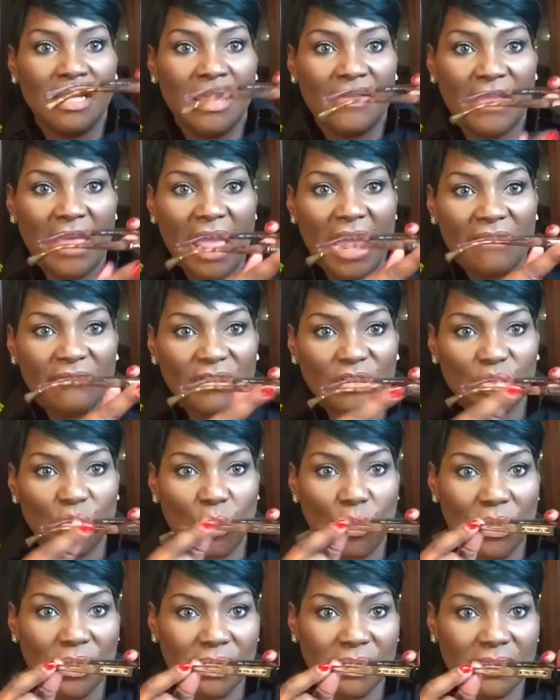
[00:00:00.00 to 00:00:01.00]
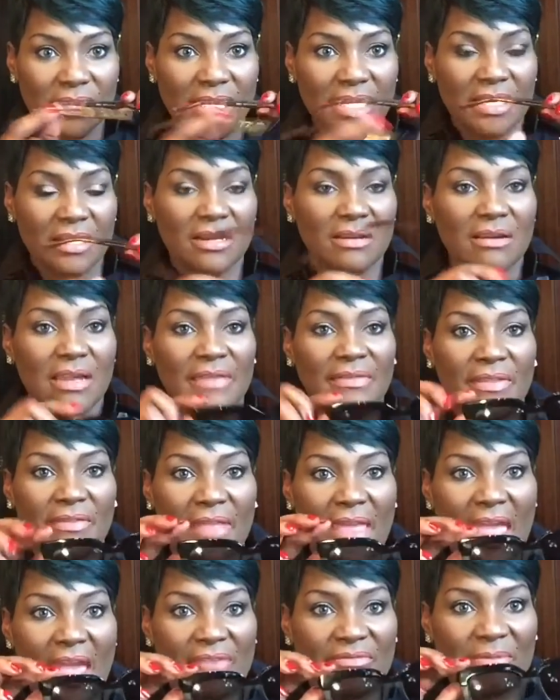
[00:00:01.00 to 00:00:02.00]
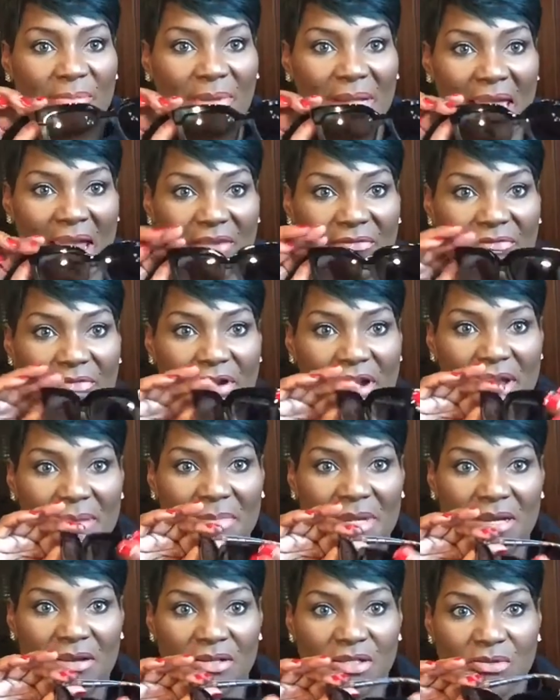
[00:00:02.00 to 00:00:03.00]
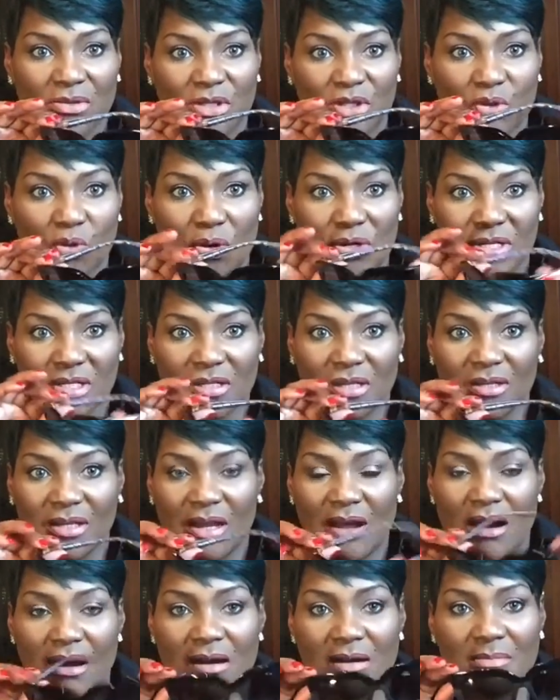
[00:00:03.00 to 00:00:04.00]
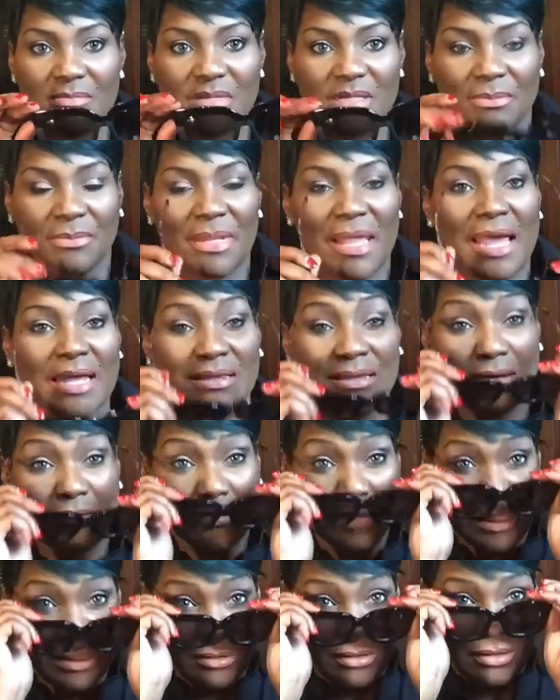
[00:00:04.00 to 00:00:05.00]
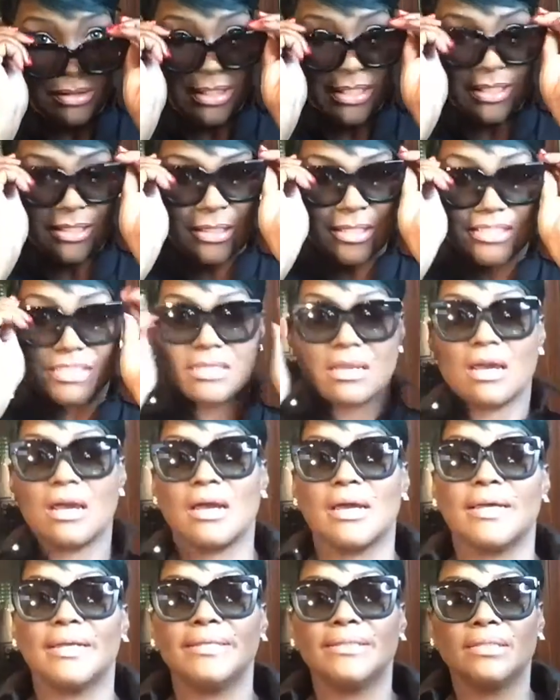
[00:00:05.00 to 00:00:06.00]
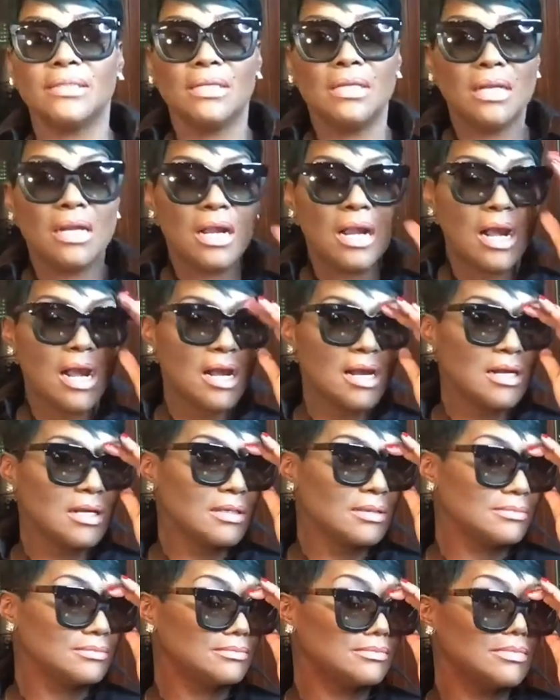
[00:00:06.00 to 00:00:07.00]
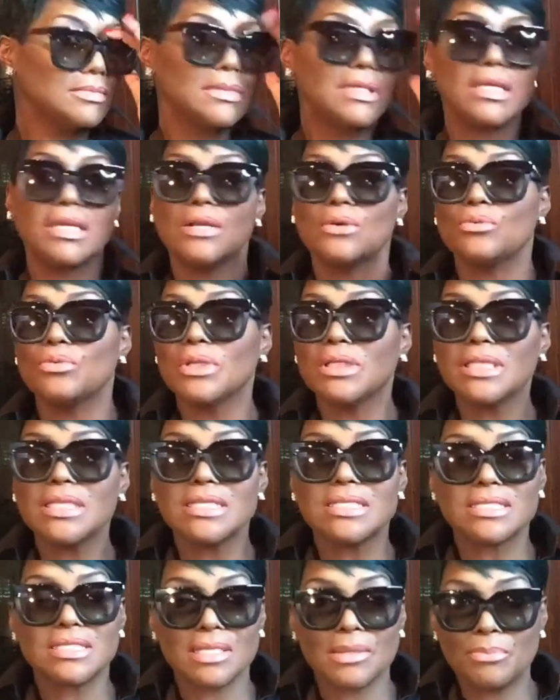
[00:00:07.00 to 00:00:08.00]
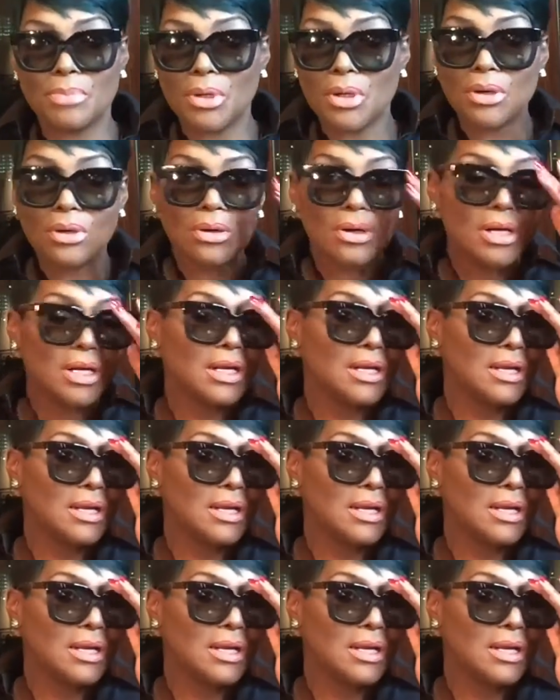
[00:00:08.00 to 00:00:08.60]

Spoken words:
They have the tortoise here, and then they have the black frame here. So it's tortoise on the arms and black there, and they look like this on. Really simple.